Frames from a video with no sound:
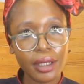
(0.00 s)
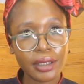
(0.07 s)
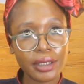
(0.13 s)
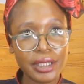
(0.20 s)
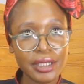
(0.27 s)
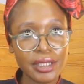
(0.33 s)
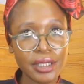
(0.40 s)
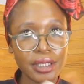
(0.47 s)

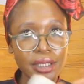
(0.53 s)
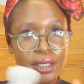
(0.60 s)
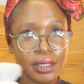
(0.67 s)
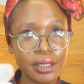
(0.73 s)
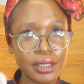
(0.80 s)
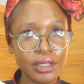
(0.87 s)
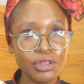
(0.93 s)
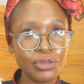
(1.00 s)

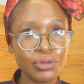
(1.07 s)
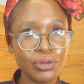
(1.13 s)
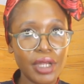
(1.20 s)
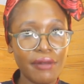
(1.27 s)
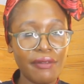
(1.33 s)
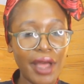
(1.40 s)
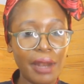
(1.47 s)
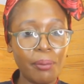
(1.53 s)
This could
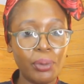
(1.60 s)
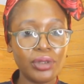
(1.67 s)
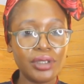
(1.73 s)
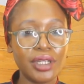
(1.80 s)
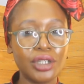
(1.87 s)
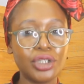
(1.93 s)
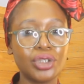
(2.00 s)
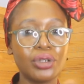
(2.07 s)
have had
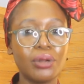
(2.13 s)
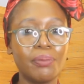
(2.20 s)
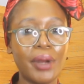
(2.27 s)
potential,